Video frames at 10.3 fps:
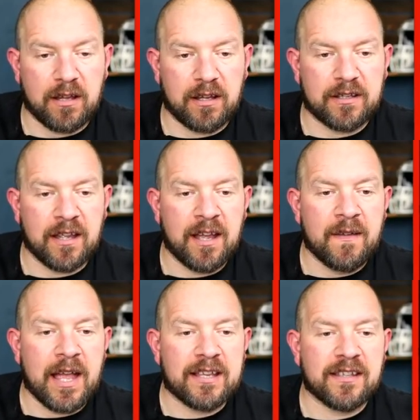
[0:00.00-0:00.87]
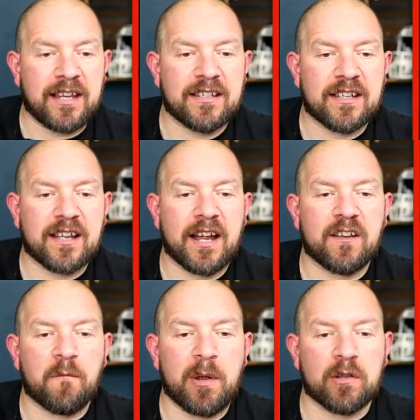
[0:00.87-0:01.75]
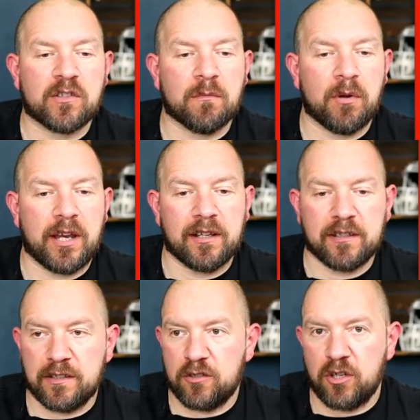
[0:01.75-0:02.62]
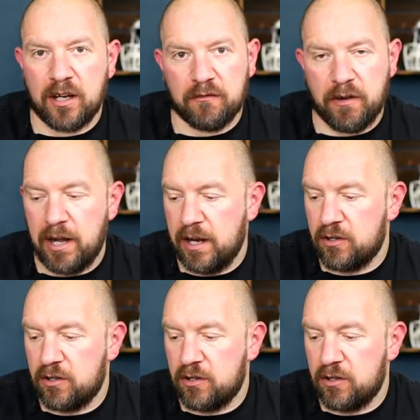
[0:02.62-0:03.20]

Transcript: It's, it's nice to kind of be on somebody else's channel, really.